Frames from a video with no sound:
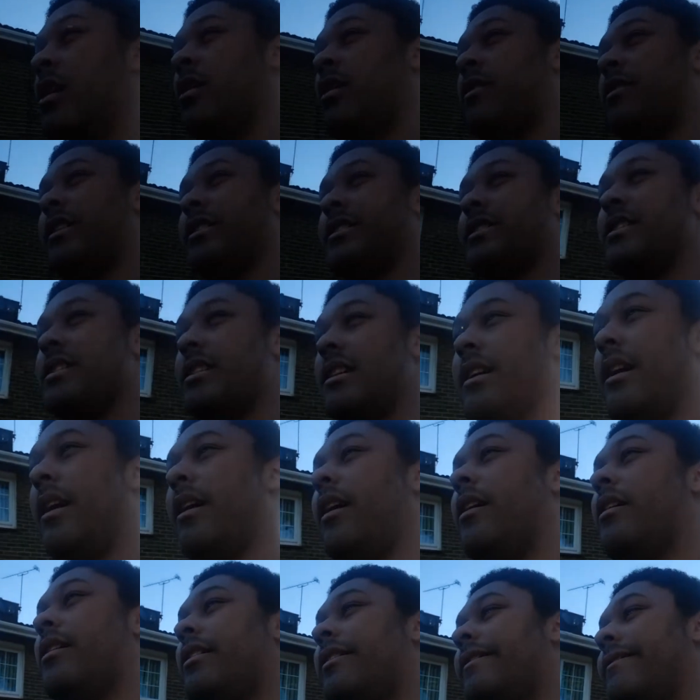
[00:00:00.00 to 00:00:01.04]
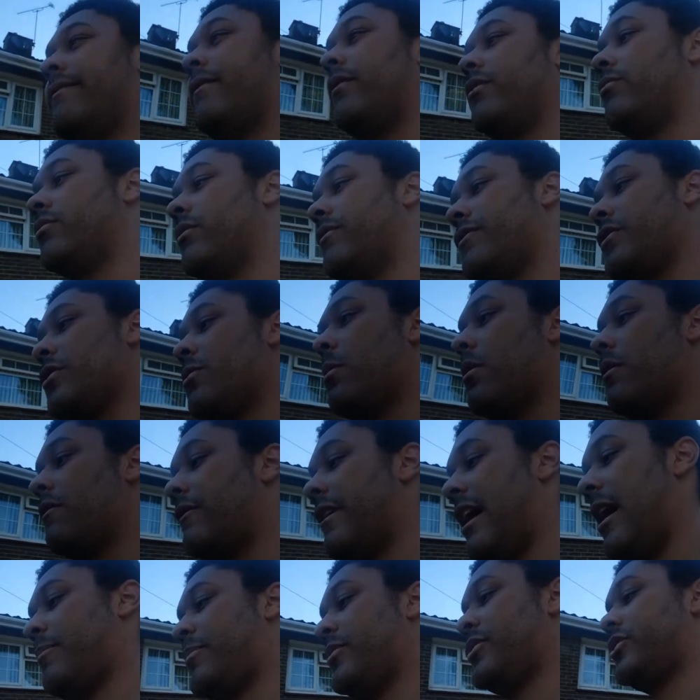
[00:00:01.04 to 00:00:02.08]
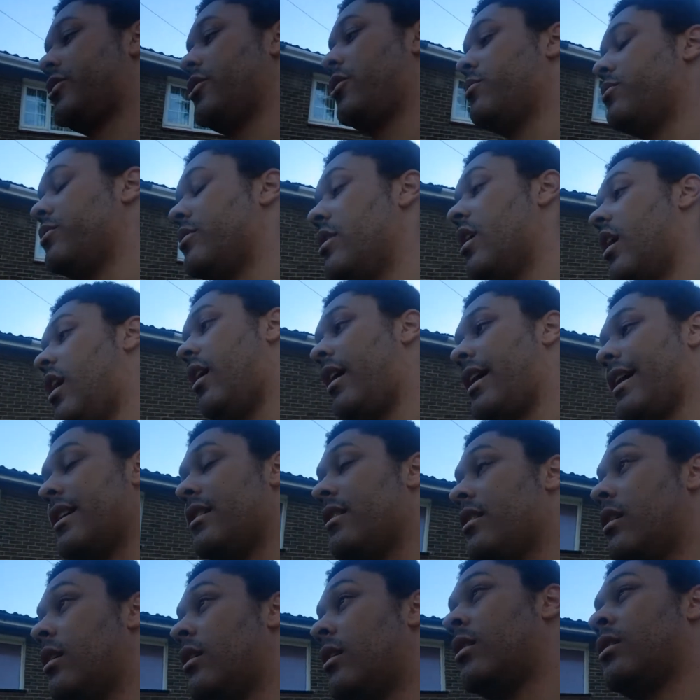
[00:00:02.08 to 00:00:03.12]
that's the review of episode 9